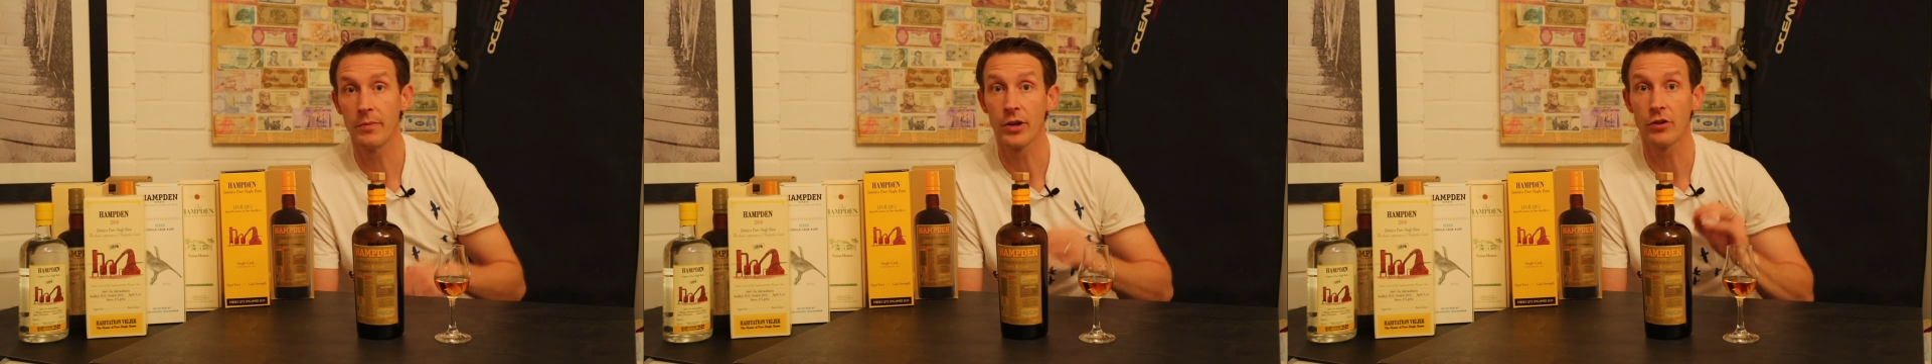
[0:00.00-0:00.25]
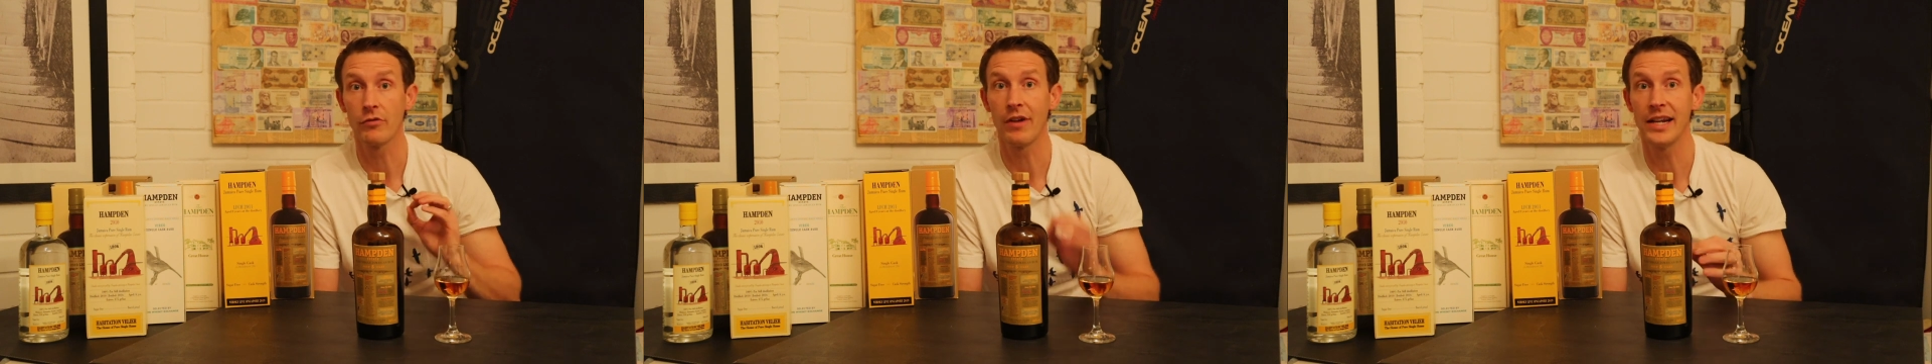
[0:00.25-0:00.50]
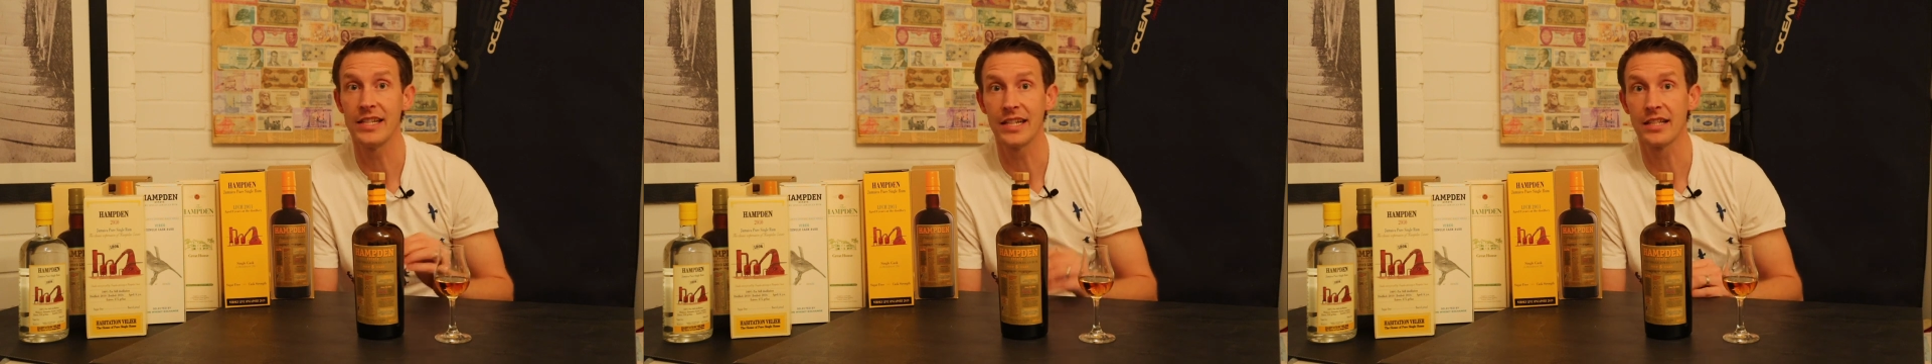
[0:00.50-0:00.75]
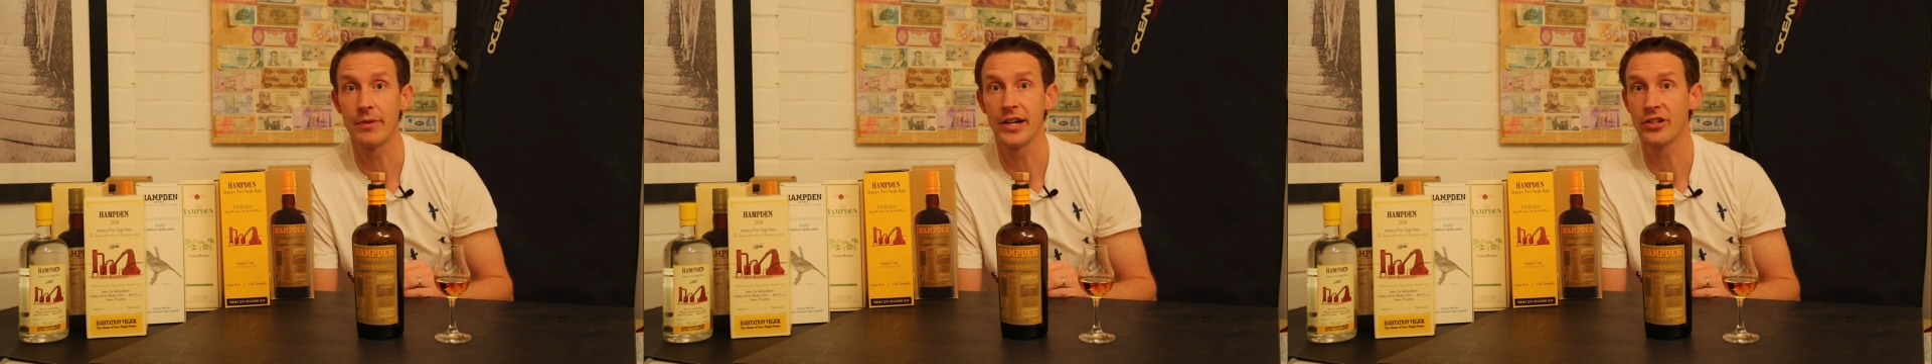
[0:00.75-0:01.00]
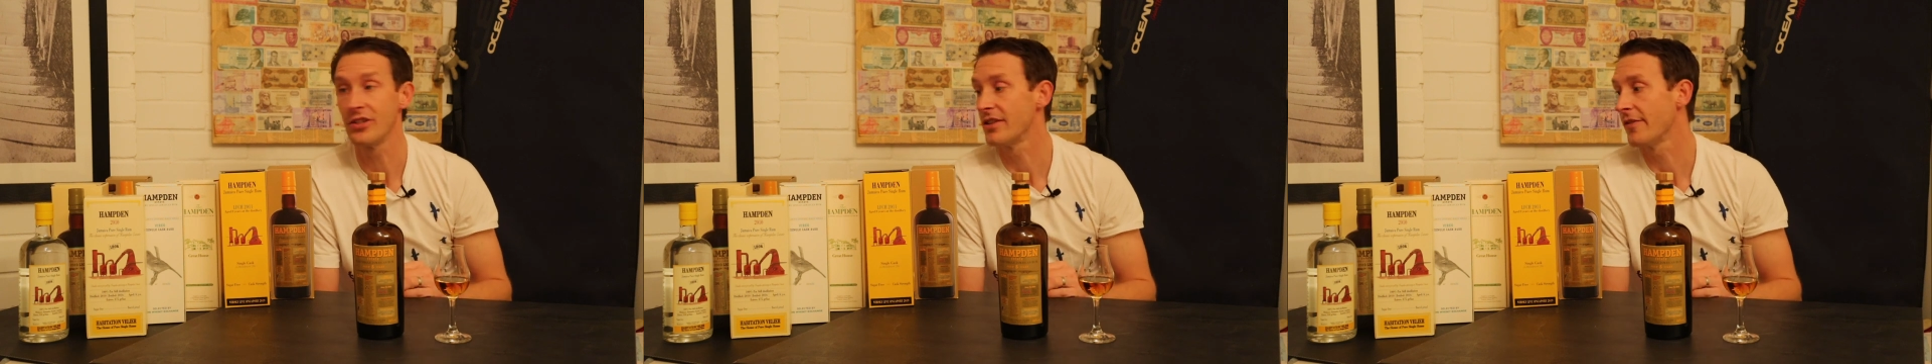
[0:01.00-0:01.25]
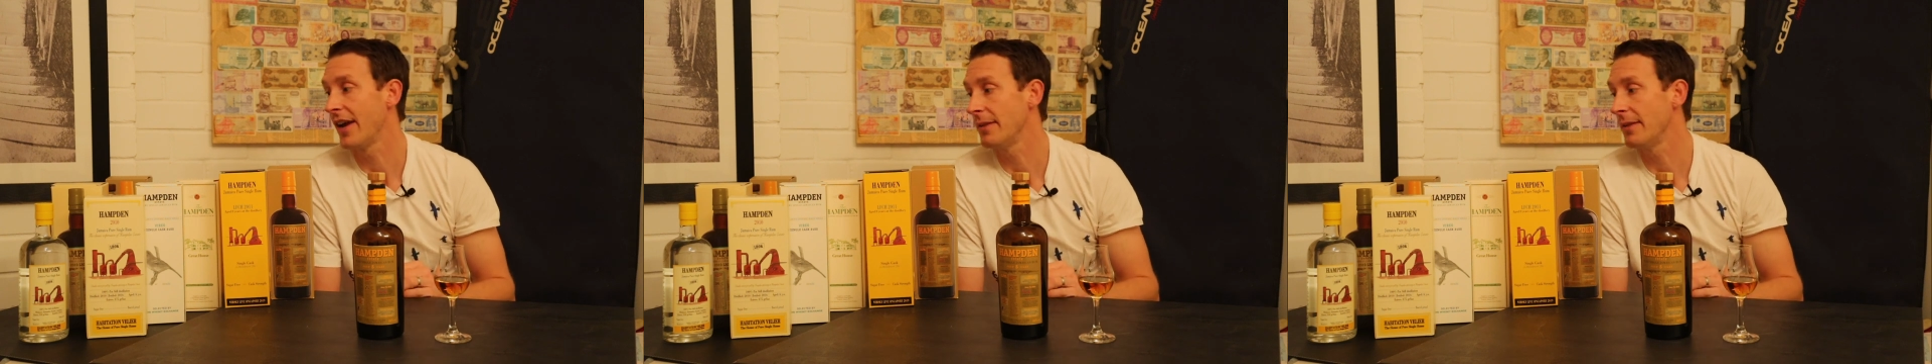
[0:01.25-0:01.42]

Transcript: but great expressions of